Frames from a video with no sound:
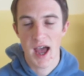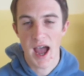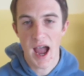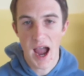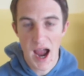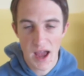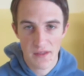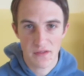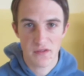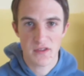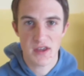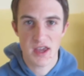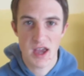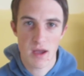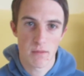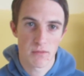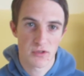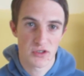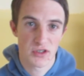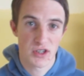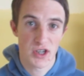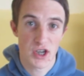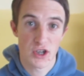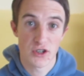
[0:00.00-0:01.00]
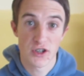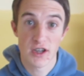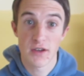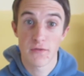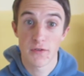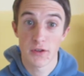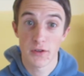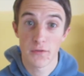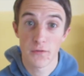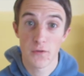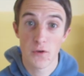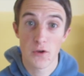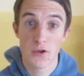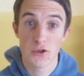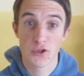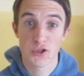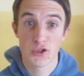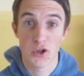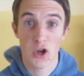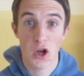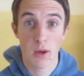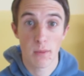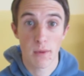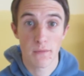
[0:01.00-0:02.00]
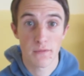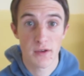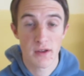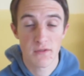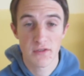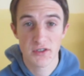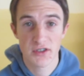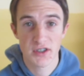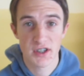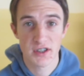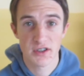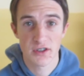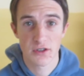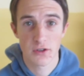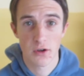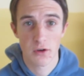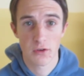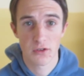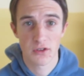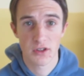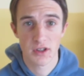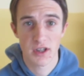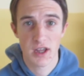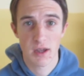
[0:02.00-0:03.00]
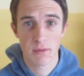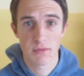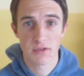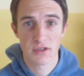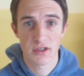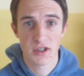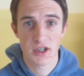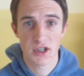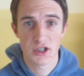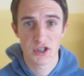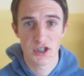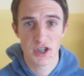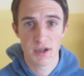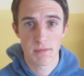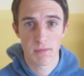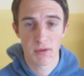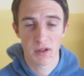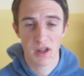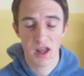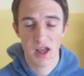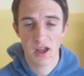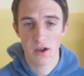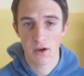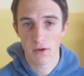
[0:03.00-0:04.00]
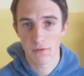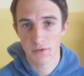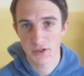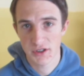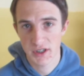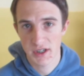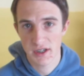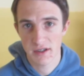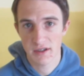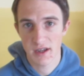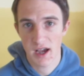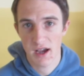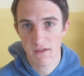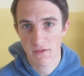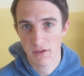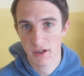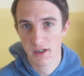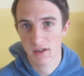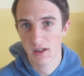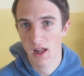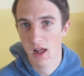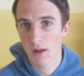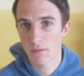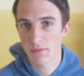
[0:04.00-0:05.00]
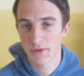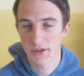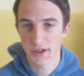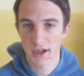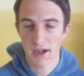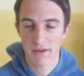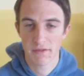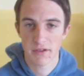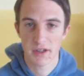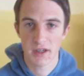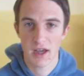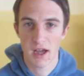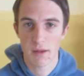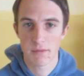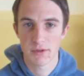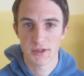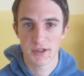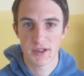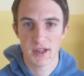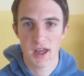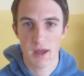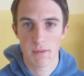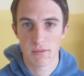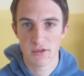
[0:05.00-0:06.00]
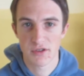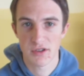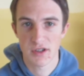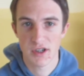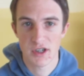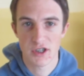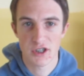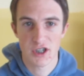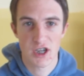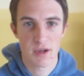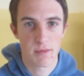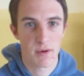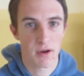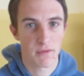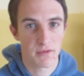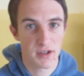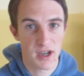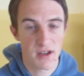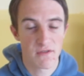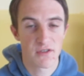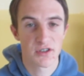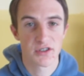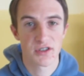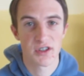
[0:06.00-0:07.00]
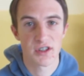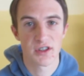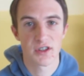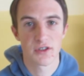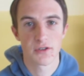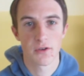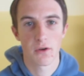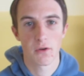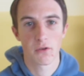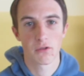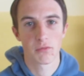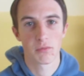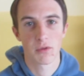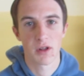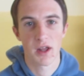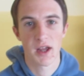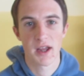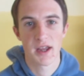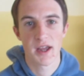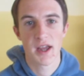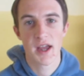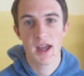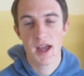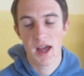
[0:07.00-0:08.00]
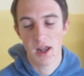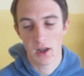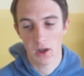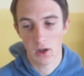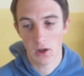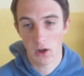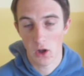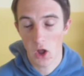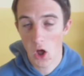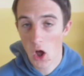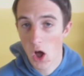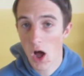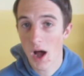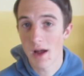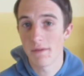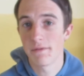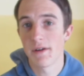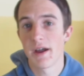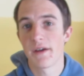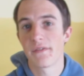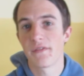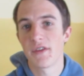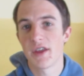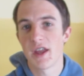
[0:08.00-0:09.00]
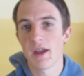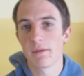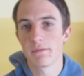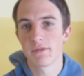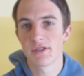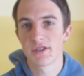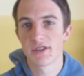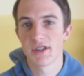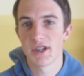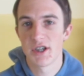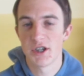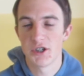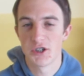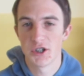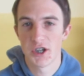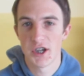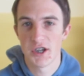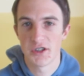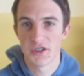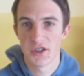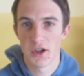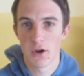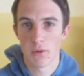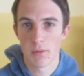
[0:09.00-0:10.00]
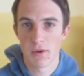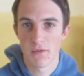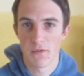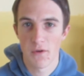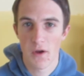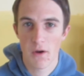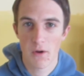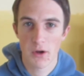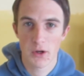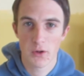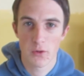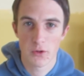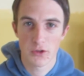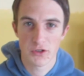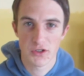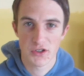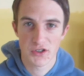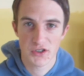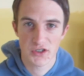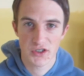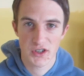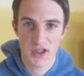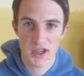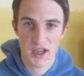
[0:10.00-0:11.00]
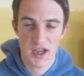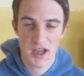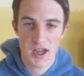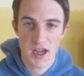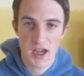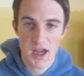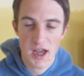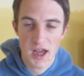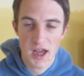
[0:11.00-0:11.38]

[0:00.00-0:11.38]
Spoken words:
at the MCG for the first time. I've never seen the Dogs at the MCG play. I've seen other clubs and other games at the MCG, but I've never seen the Dogs play live at the MCG. So it'll be very good to see